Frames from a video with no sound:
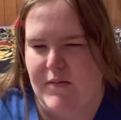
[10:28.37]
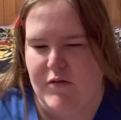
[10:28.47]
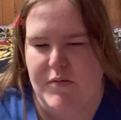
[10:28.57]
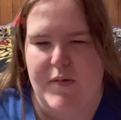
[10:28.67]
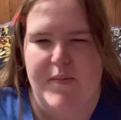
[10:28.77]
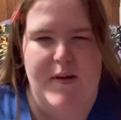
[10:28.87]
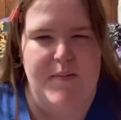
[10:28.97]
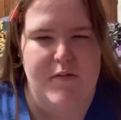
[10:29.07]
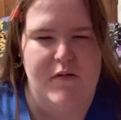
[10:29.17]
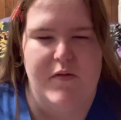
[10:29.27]
group of
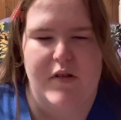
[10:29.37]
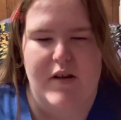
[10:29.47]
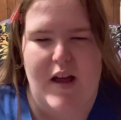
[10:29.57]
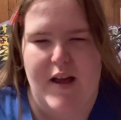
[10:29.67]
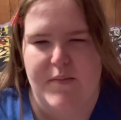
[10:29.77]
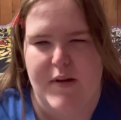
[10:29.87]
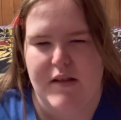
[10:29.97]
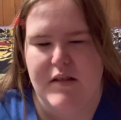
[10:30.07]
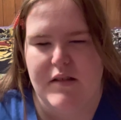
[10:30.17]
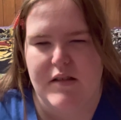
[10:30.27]
people for 9
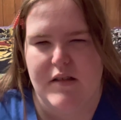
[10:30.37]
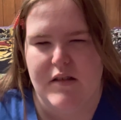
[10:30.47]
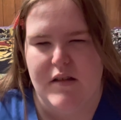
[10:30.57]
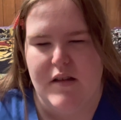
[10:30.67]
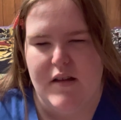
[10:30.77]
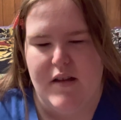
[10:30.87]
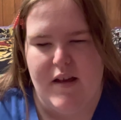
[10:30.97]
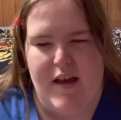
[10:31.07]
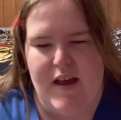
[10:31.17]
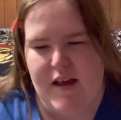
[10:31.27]
months.
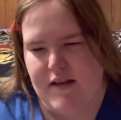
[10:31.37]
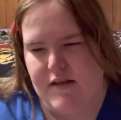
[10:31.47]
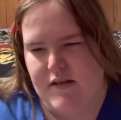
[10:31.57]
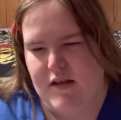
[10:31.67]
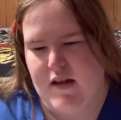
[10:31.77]
And